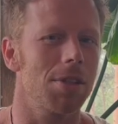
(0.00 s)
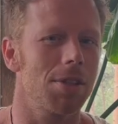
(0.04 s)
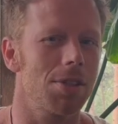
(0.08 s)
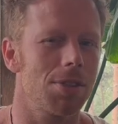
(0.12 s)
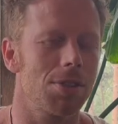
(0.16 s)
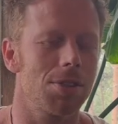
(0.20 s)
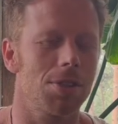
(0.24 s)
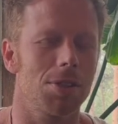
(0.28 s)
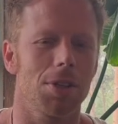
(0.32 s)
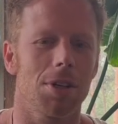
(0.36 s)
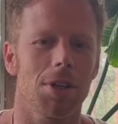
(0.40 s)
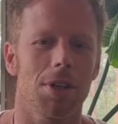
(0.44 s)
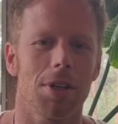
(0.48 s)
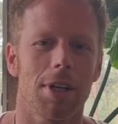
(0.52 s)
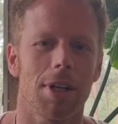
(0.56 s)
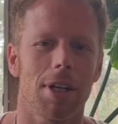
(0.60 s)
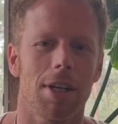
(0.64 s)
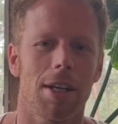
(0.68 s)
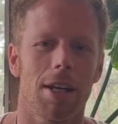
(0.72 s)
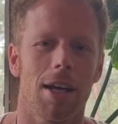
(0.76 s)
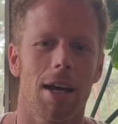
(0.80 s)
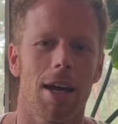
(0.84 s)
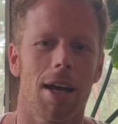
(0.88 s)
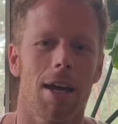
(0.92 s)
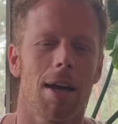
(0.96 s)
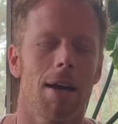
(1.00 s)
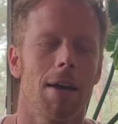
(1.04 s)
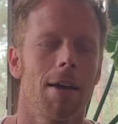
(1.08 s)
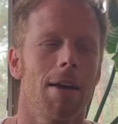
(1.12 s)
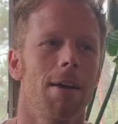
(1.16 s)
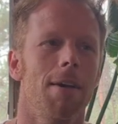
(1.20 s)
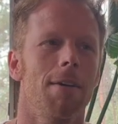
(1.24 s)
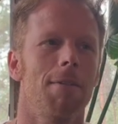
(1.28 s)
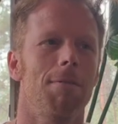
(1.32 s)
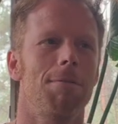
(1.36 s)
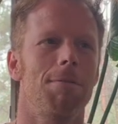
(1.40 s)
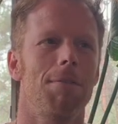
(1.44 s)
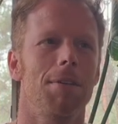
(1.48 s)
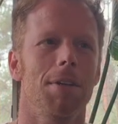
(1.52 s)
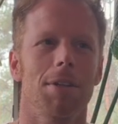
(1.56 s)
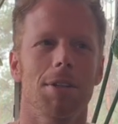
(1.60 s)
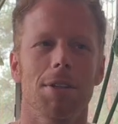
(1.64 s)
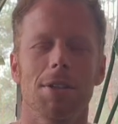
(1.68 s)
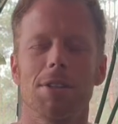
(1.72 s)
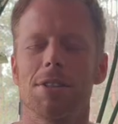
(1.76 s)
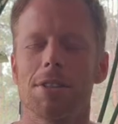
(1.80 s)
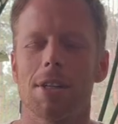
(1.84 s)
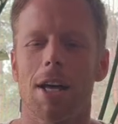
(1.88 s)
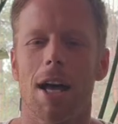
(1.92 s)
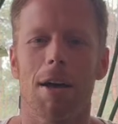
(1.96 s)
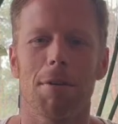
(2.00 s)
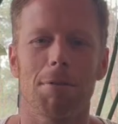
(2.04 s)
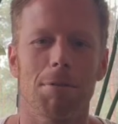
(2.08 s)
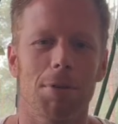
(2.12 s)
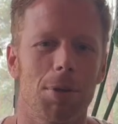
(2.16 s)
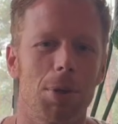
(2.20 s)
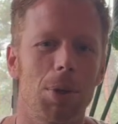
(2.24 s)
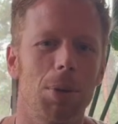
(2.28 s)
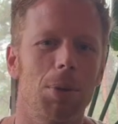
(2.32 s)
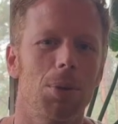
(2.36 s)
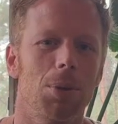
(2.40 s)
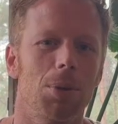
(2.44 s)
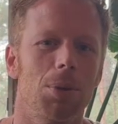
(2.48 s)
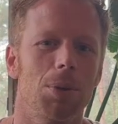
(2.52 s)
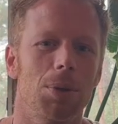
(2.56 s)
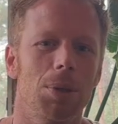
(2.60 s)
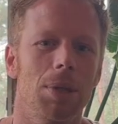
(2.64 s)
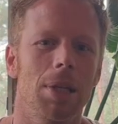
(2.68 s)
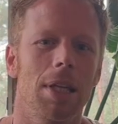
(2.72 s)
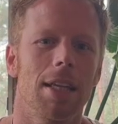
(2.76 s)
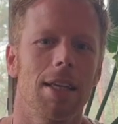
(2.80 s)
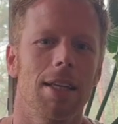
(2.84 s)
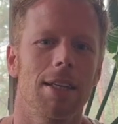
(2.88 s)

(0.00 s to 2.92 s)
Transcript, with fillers: certain philosophical